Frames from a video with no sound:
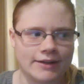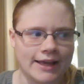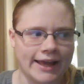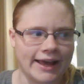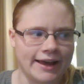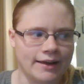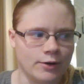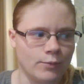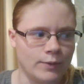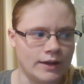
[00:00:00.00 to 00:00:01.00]

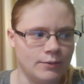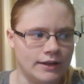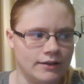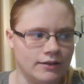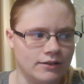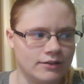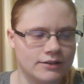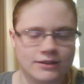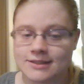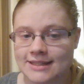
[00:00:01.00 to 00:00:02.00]
and we will
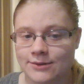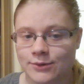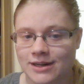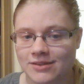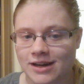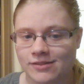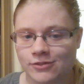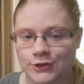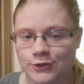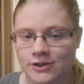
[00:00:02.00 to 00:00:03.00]
see what I've got in
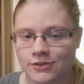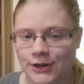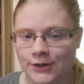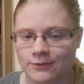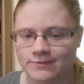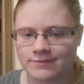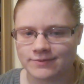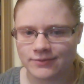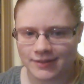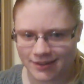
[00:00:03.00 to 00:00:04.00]
store for you.
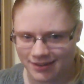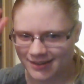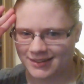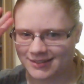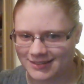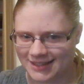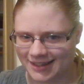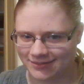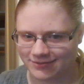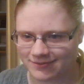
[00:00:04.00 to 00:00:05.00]
See ya.